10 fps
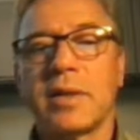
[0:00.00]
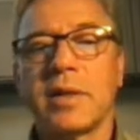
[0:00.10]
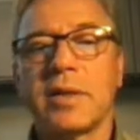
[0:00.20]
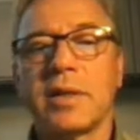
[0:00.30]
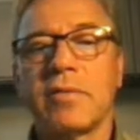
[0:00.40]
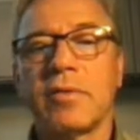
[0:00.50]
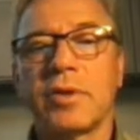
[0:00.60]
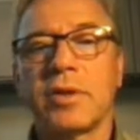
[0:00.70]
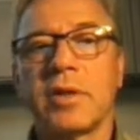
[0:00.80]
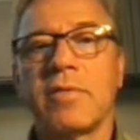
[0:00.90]
the
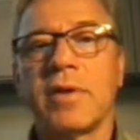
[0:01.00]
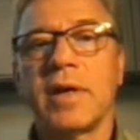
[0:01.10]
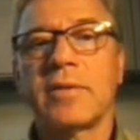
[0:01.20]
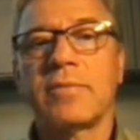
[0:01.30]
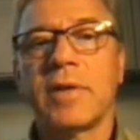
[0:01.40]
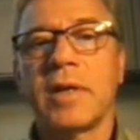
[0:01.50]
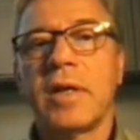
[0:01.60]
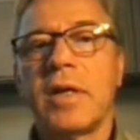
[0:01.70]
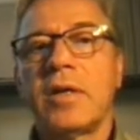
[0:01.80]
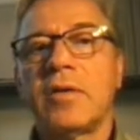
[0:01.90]
diversion effect.
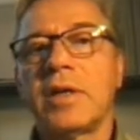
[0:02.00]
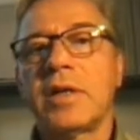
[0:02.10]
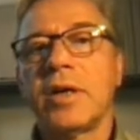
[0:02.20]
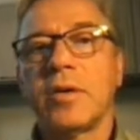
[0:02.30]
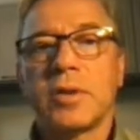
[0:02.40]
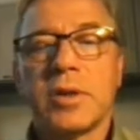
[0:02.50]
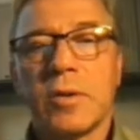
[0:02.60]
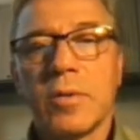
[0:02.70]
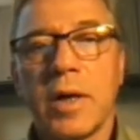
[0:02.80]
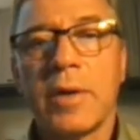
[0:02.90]
Righty-ho.
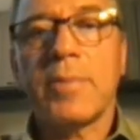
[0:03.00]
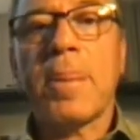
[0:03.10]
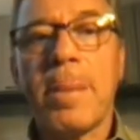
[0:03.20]
So